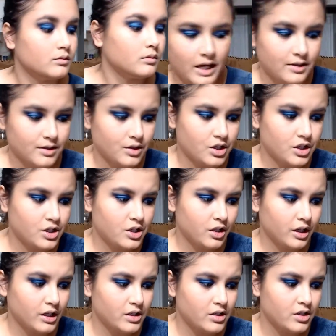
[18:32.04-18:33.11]
Okay, so she
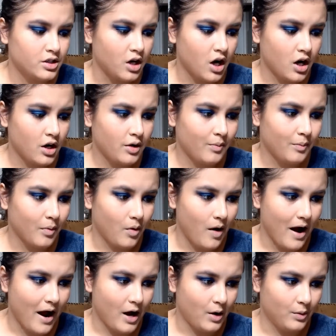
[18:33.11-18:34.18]
took a dark
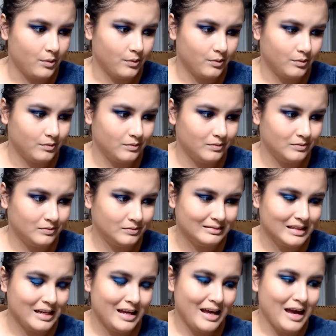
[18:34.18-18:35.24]
brown.
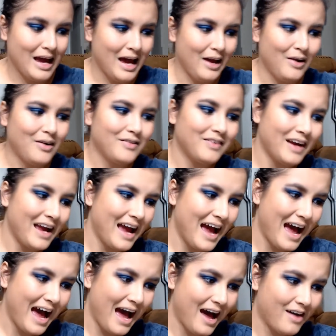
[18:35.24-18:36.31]
I don't know if I
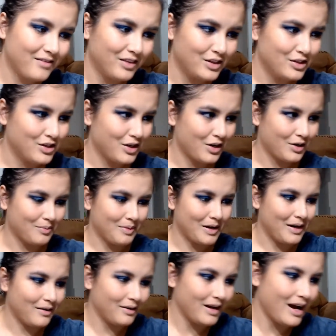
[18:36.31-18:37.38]
have a dark
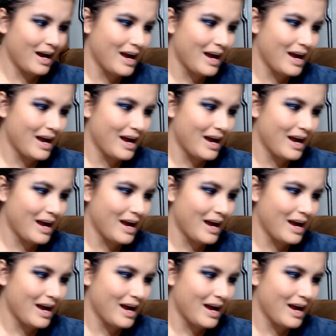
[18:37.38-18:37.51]
brown.